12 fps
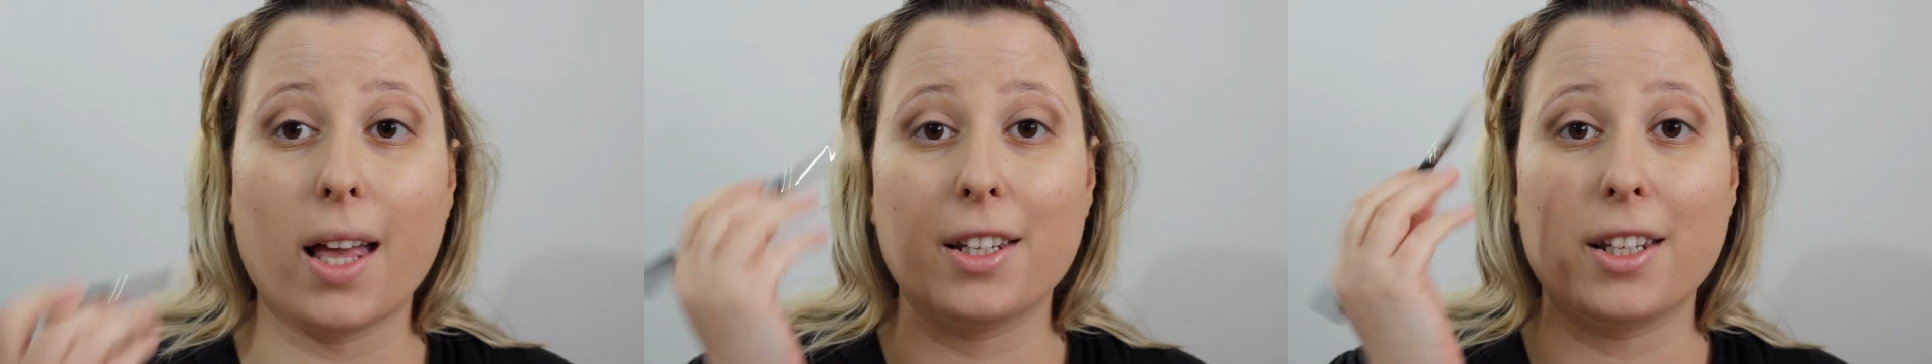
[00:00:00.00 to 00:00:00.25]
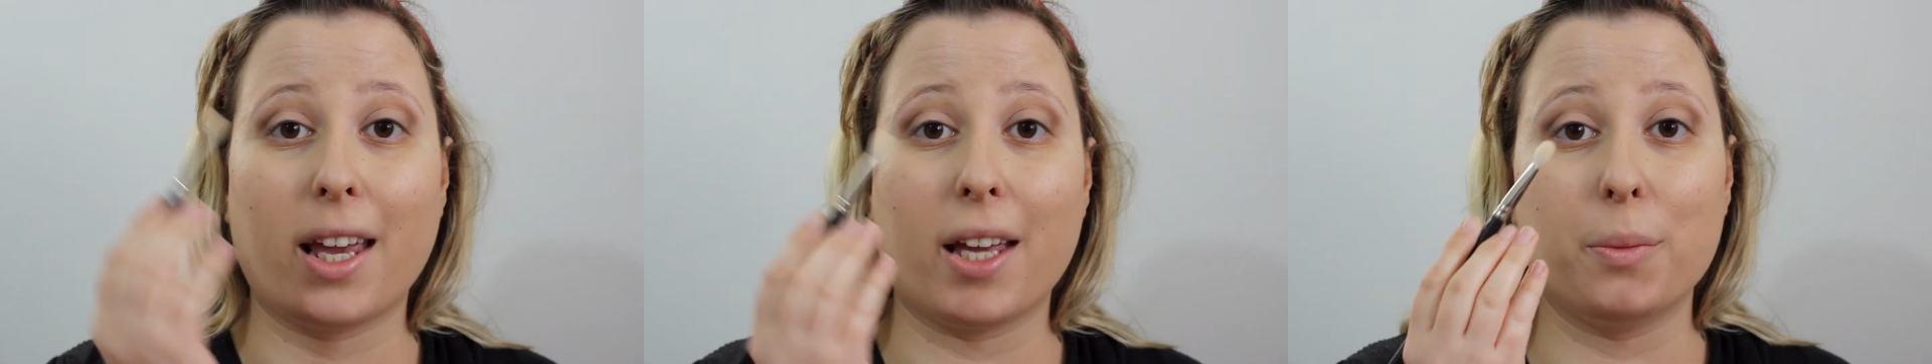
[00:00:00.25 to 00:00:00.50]

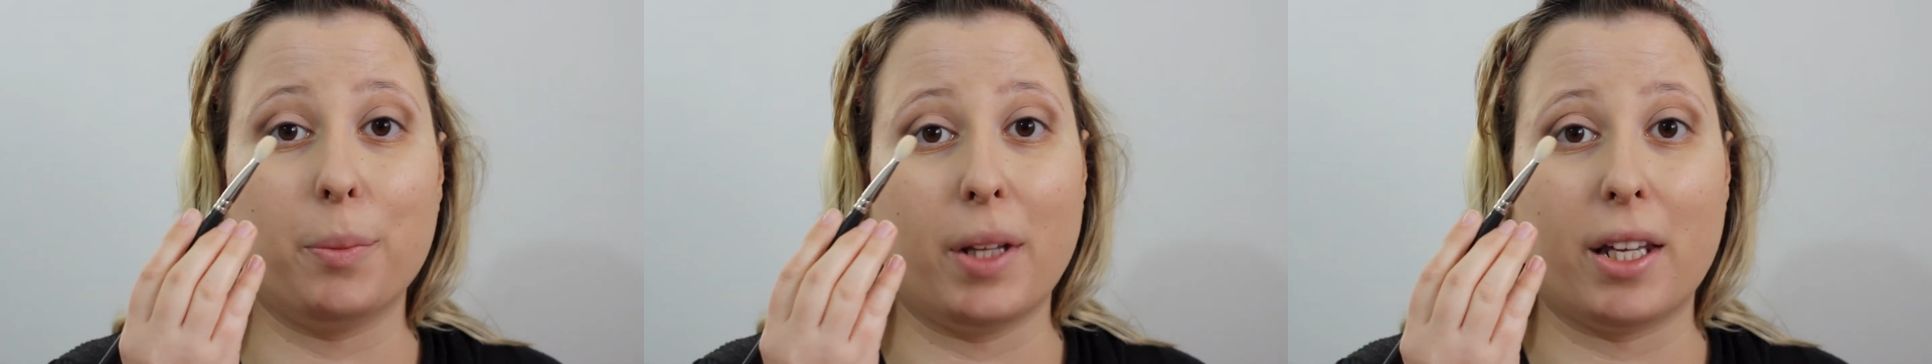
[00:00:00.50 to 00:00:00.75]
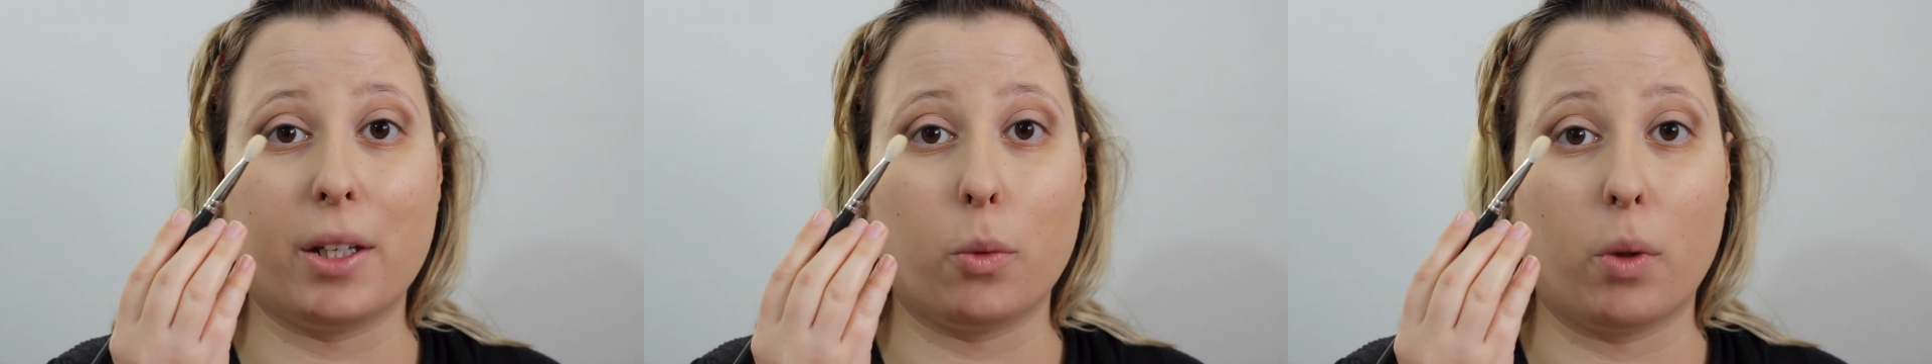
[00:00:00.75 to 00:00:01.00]
And again,
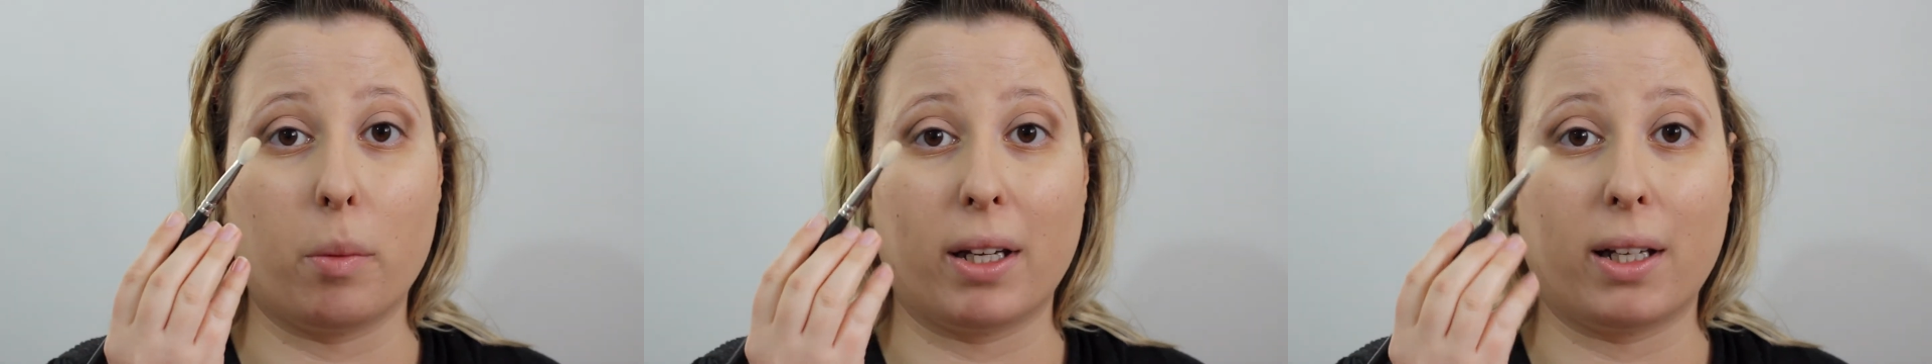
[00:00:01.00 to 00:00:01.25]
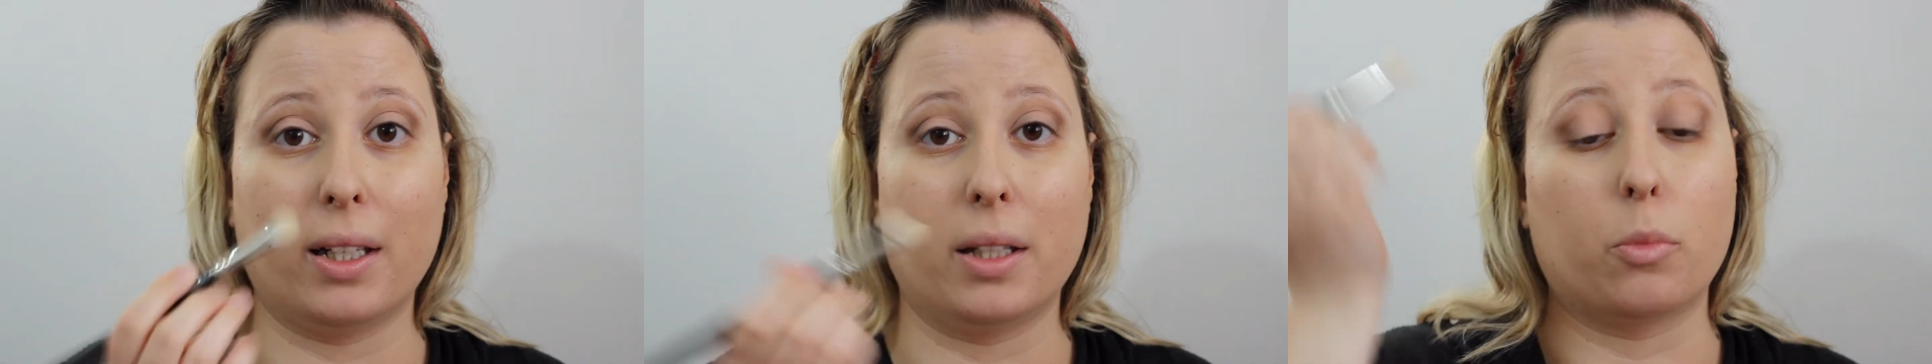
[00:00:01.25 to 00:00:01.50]
blending with my
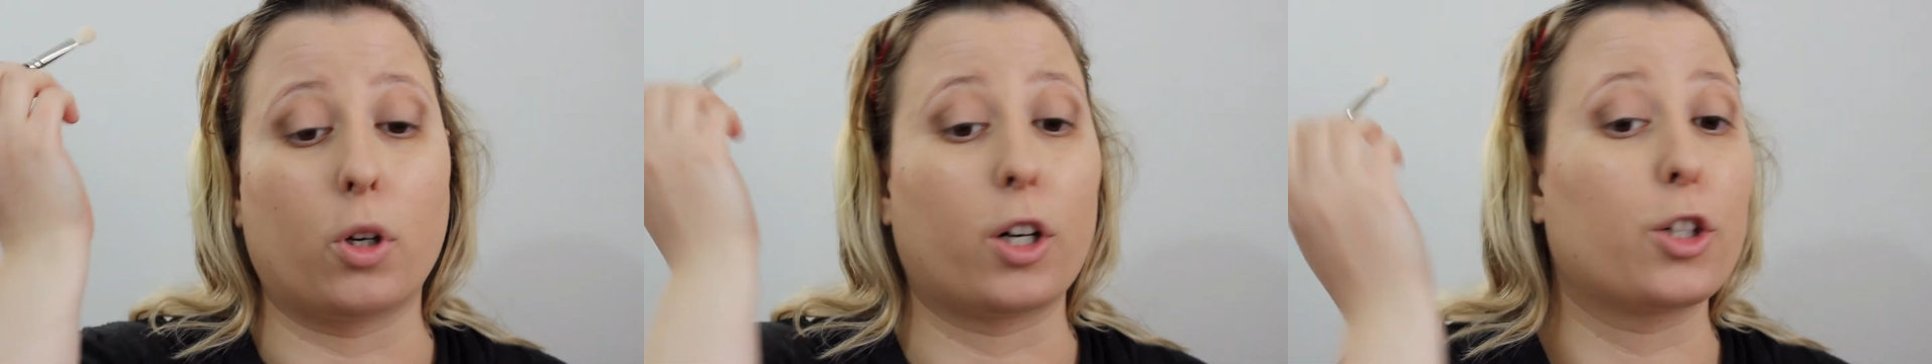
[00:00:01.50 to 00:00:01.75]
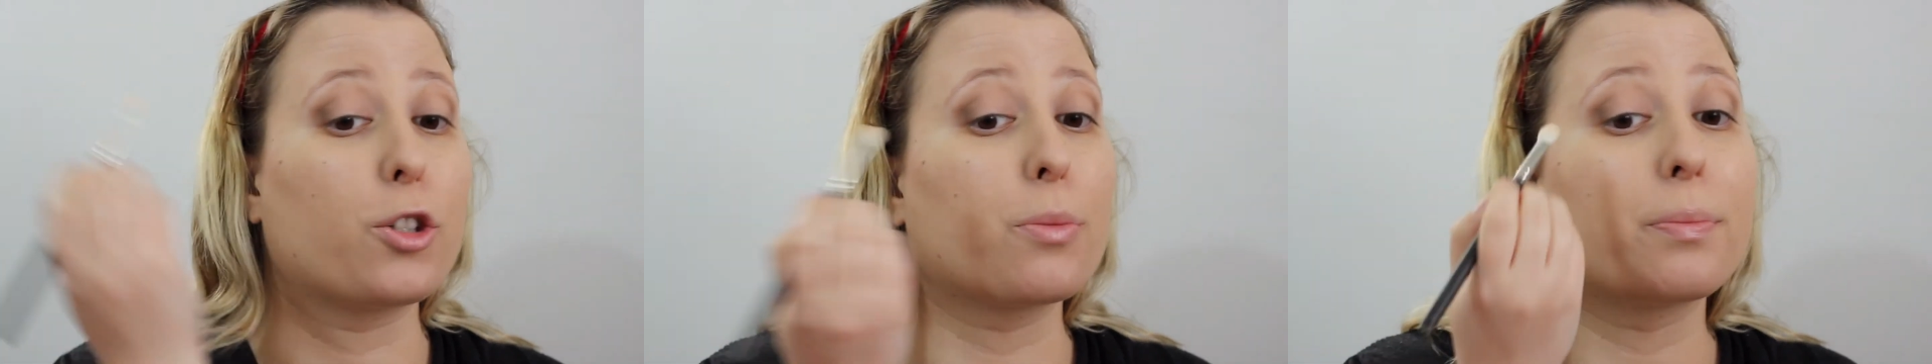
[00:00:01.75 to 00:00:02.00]
clean
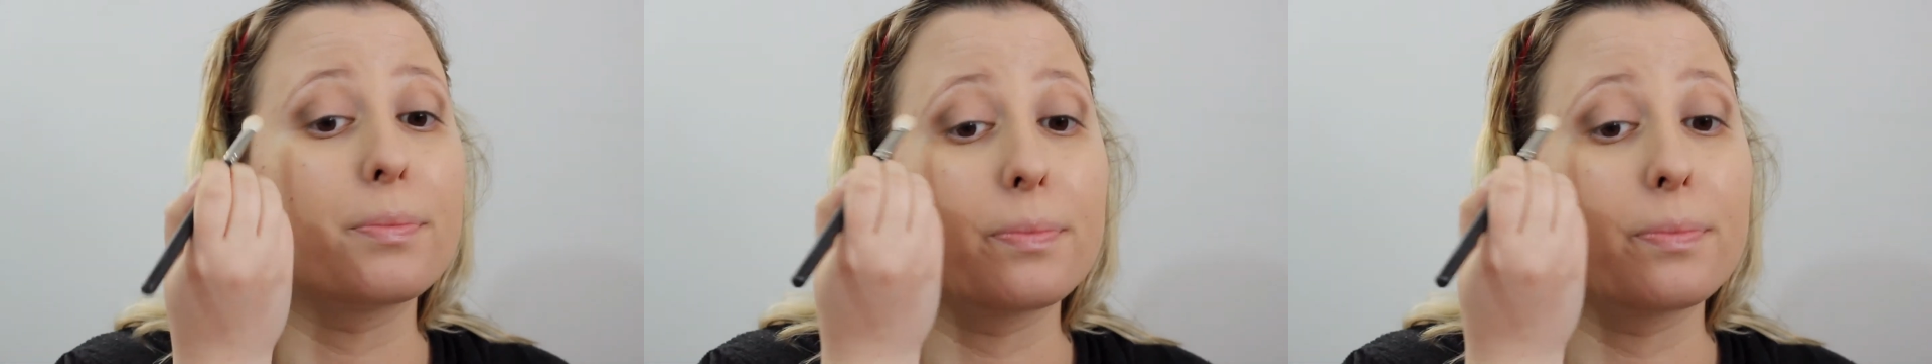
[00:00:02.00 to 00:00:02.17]
brush.